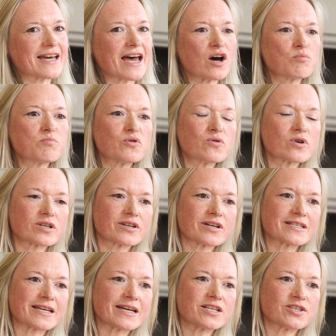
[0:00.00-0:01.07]
to help
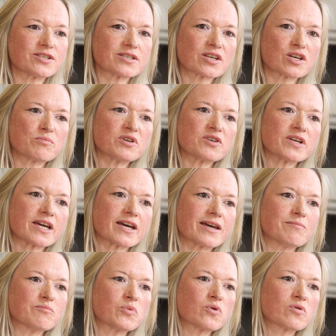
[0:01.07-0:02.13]
organisations
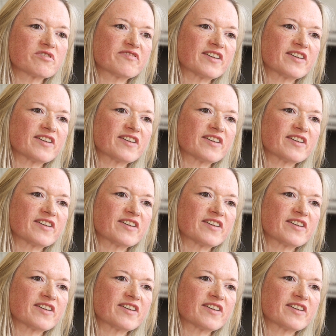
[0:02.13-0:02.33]
communicate more